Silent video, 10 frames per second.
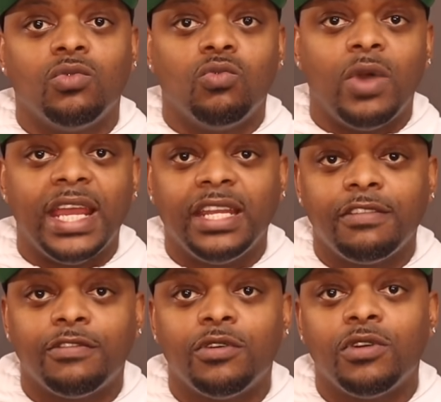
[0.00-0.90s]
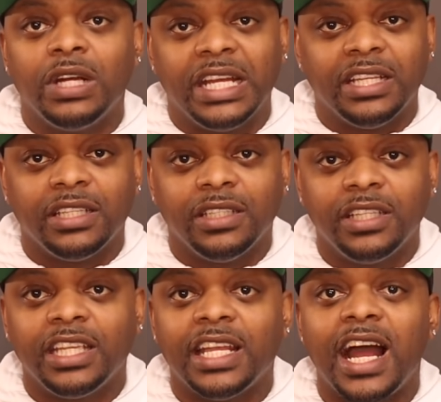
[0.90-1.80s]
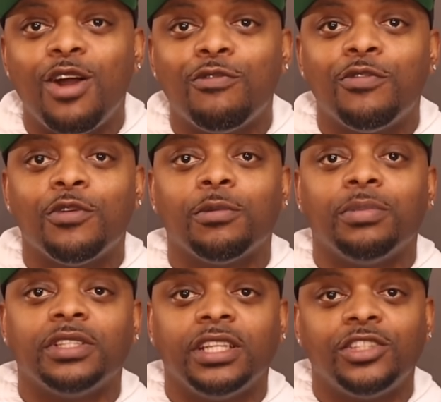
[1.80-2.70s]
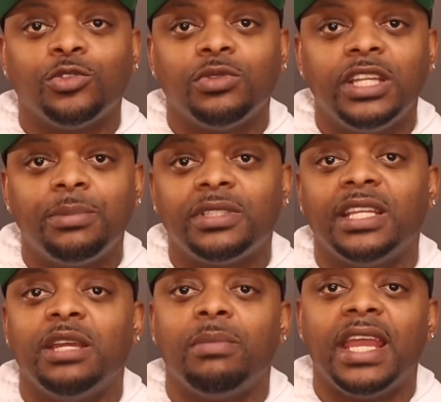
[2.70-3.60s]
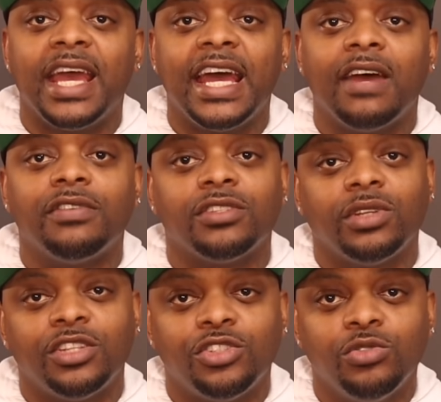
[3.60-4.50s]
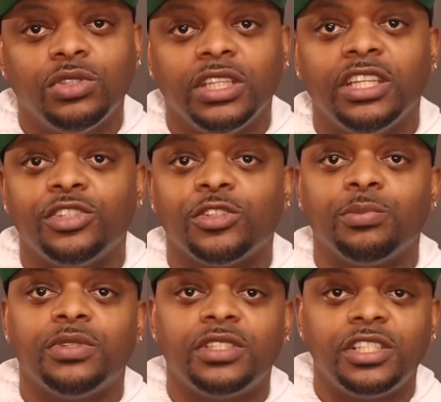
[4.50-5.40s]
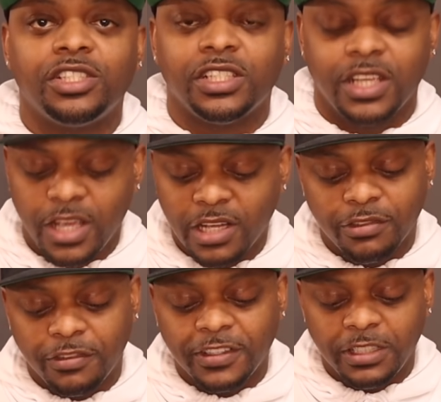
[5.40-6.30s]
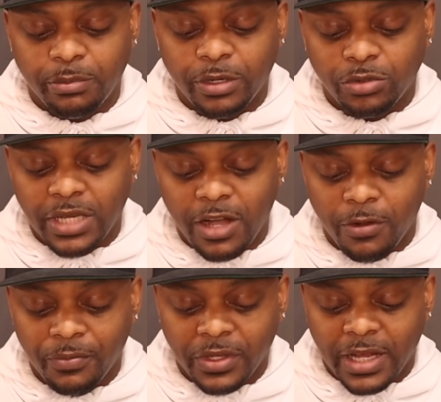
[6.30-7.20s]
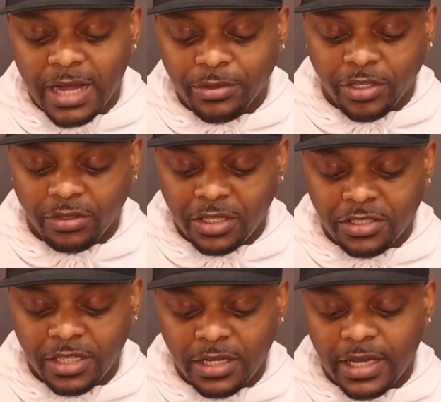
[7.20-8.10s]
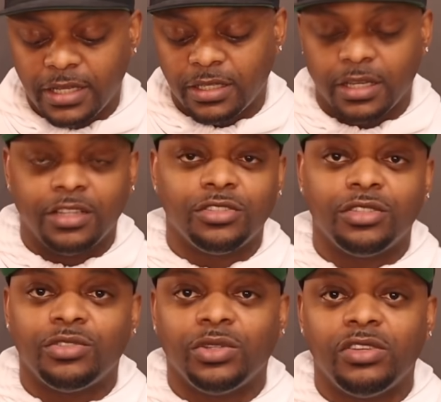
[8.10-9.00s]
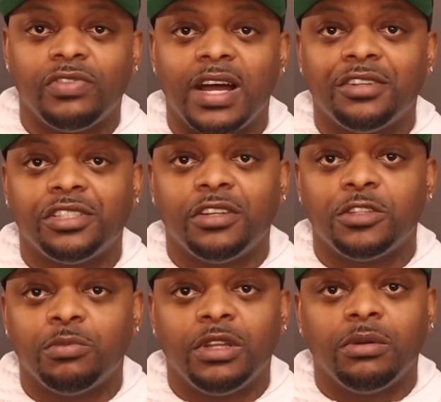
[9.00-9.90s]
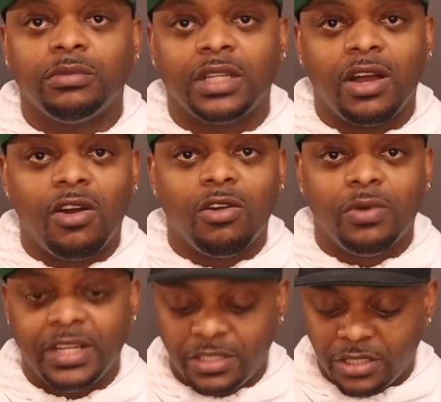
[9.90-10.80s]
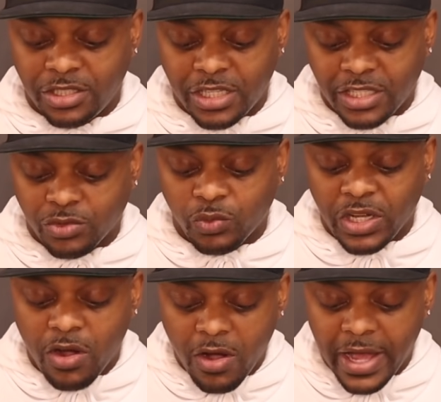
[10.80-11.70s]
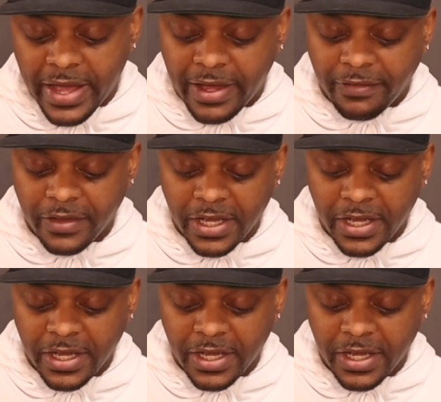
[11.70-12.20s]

waiting for and looking out for potential dips that it may have so that you can get your position fully built out. I'm currently sitting at the 125 shares minimum that I always suggest we all have.